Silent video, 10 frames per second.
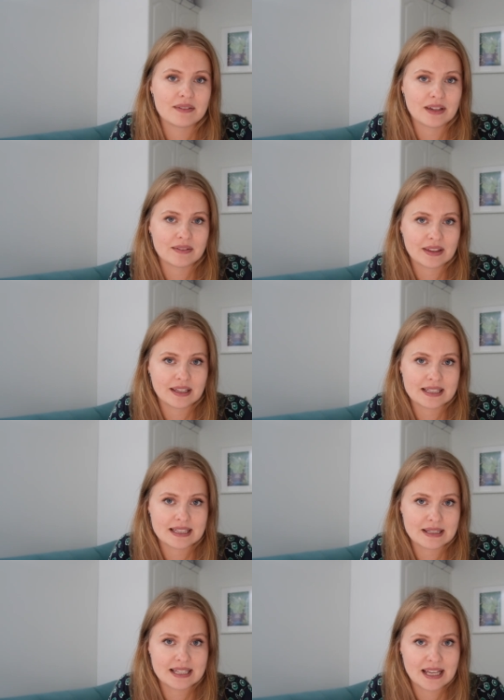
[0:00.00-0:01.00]
Favourite Things
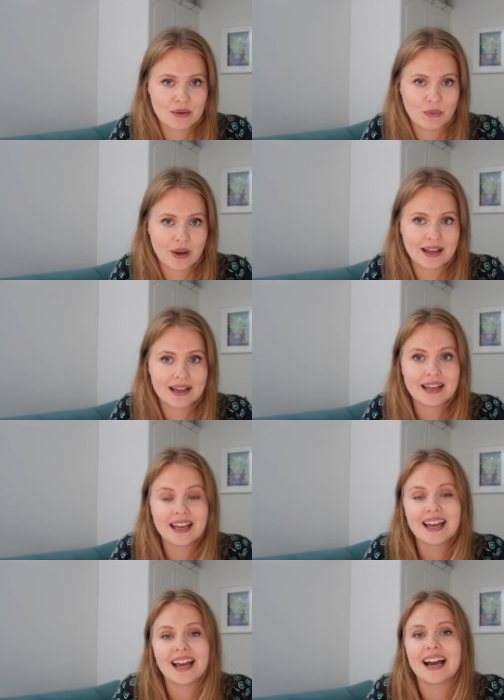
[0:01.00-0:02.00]
Knitwear,
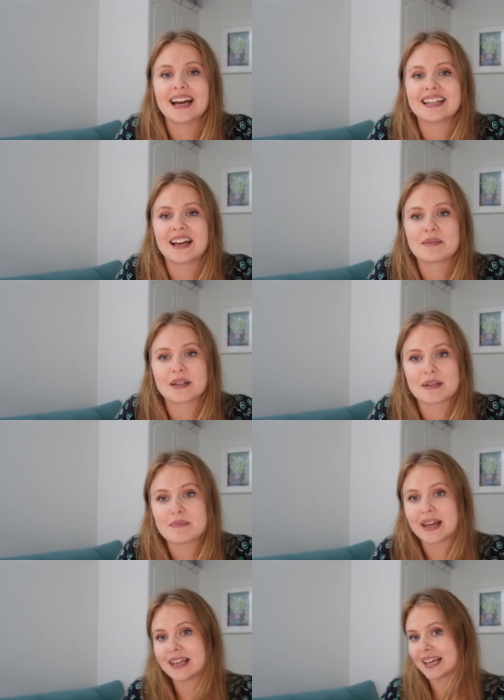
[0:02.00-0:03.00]
and I'm going to
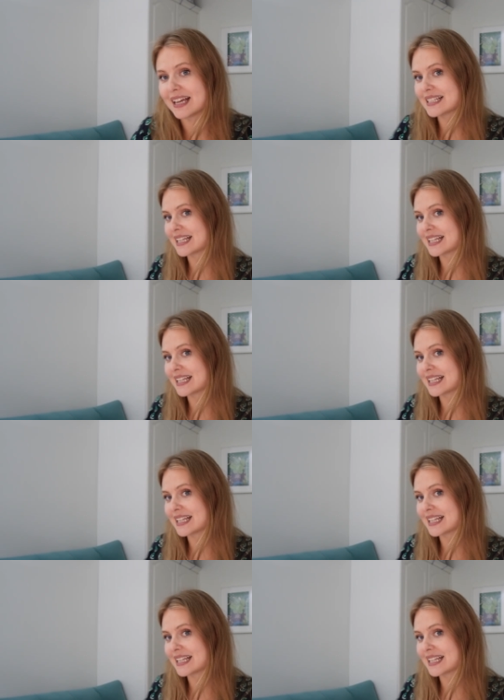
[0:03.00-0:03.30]
make it